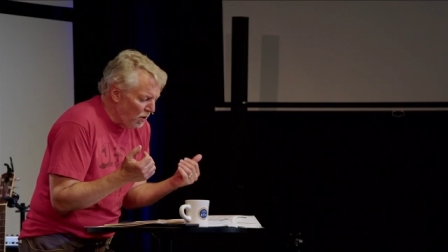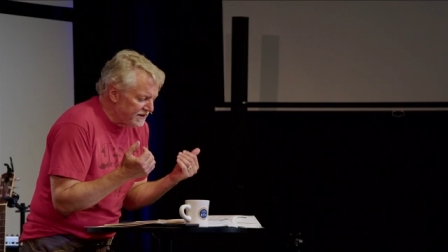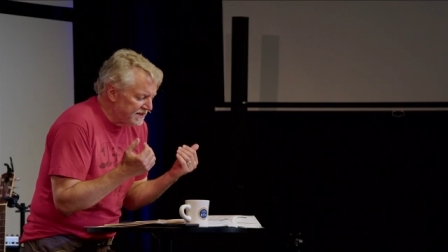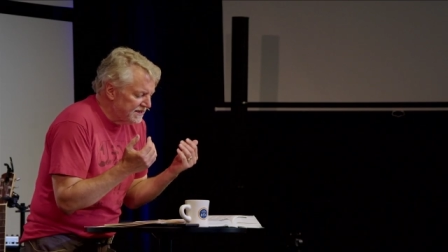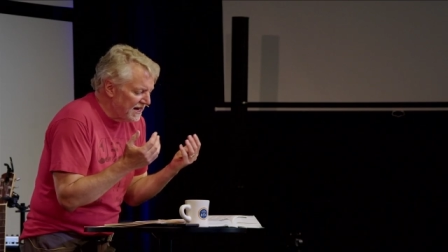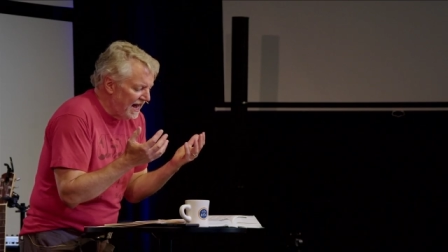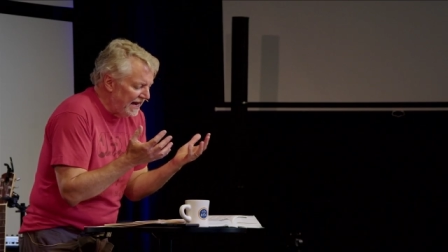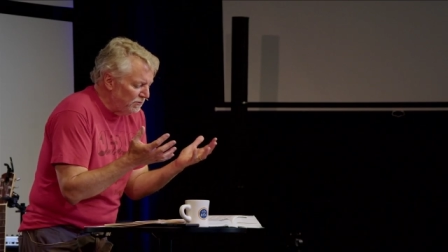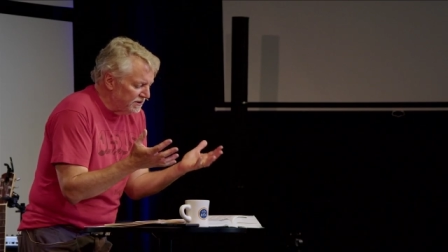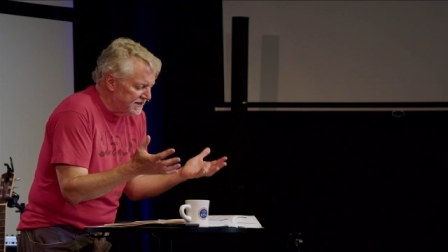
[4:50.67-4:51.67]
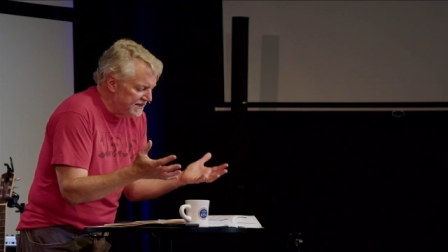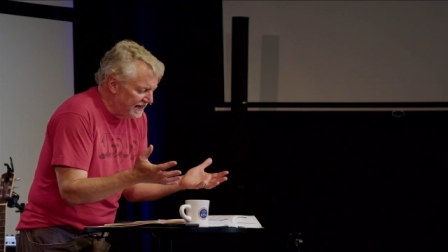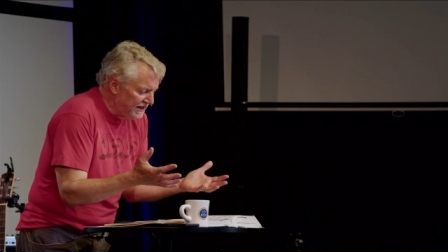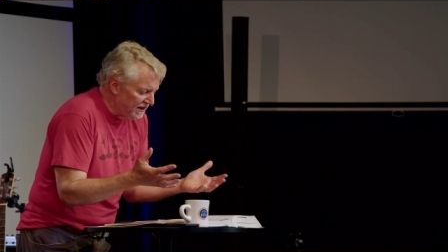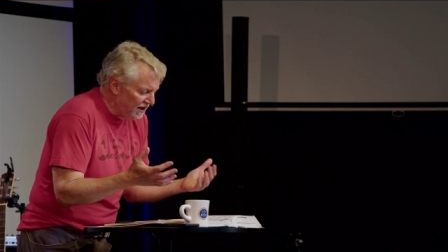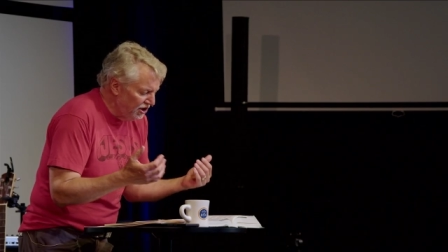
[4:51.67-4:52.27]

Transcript: What sign will signal